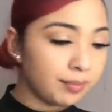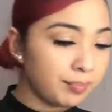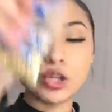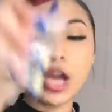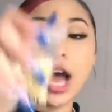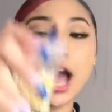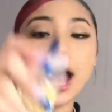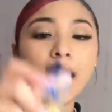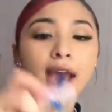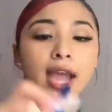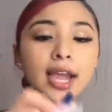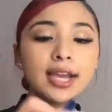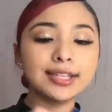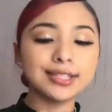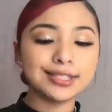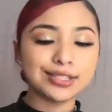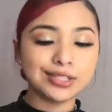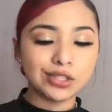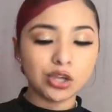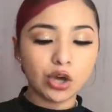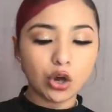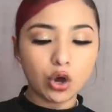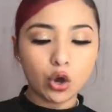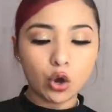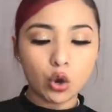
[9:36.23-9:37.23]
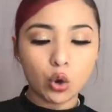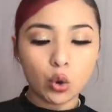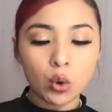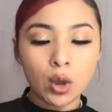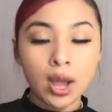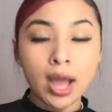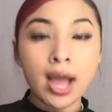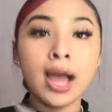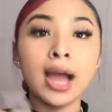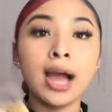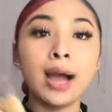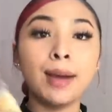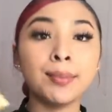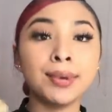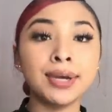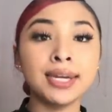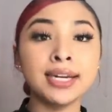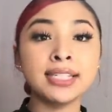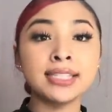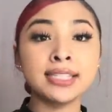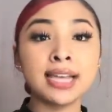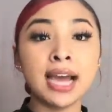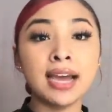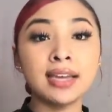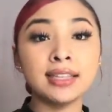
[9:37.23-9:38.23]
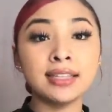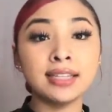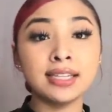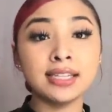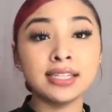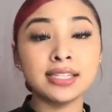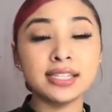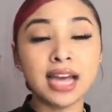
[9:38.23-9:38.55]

Hi, so I'm gonna tie this.